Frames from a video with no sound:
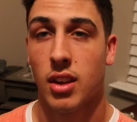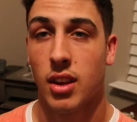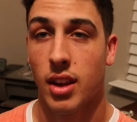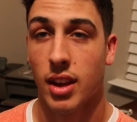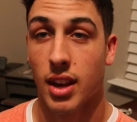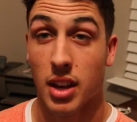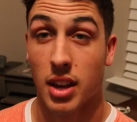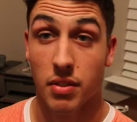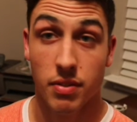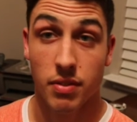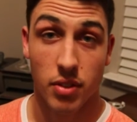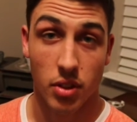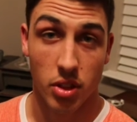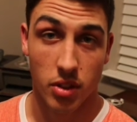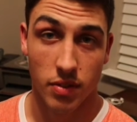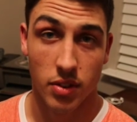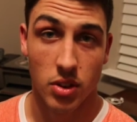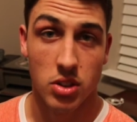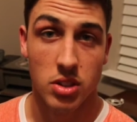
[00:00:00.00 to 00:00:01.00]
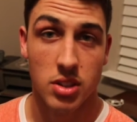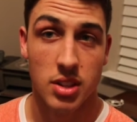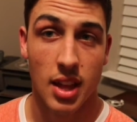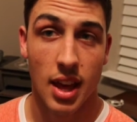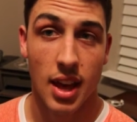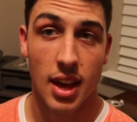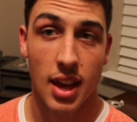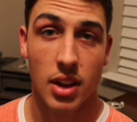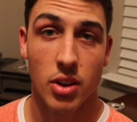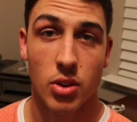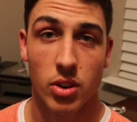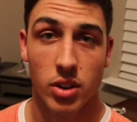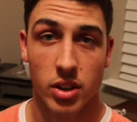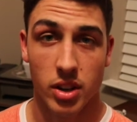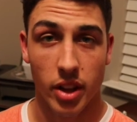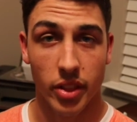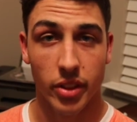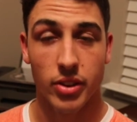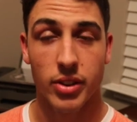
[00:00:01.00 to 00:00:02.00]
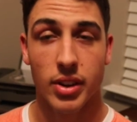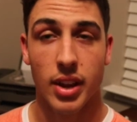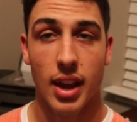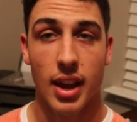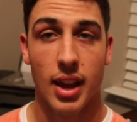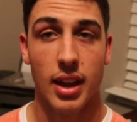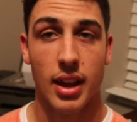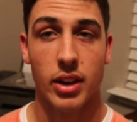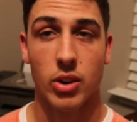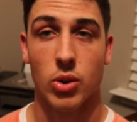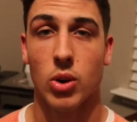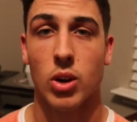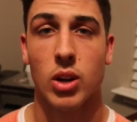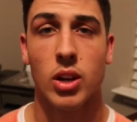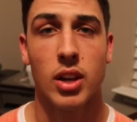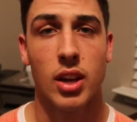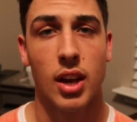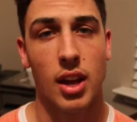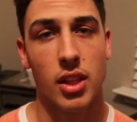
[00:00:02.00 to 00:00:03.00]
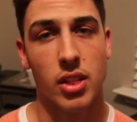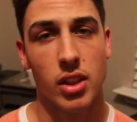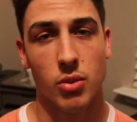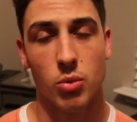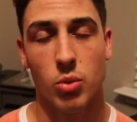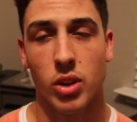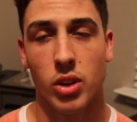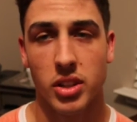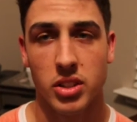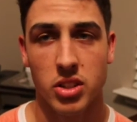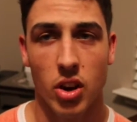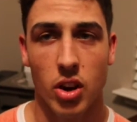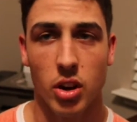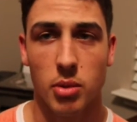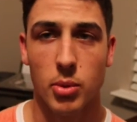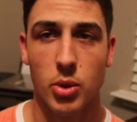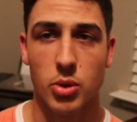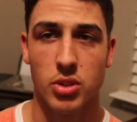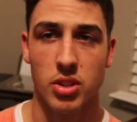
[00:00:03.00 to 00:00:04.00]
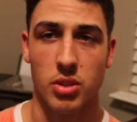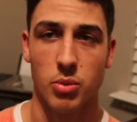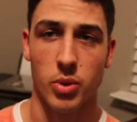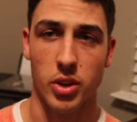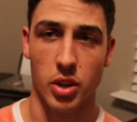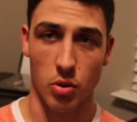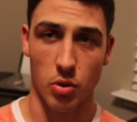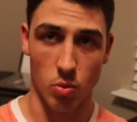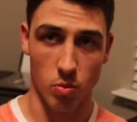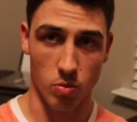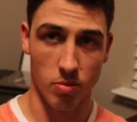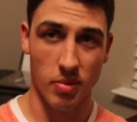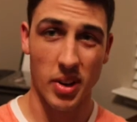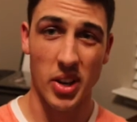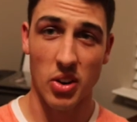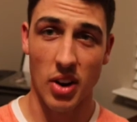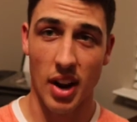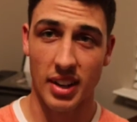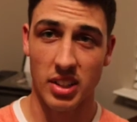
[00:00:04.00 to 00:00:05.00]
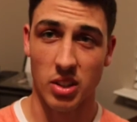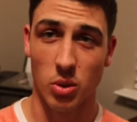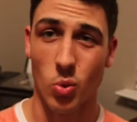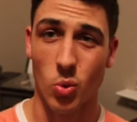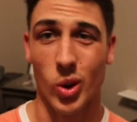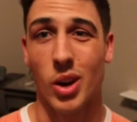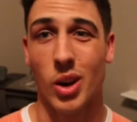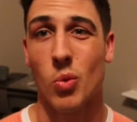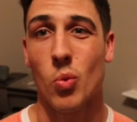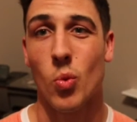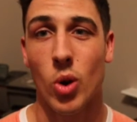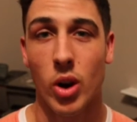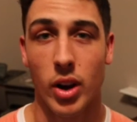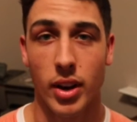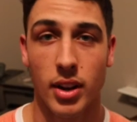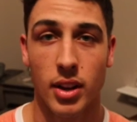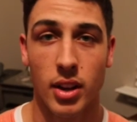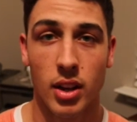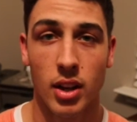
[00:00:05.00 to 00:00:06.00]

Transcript: again, if for the first date or another date, or and then really talk mostly when you're interacting one-on-one.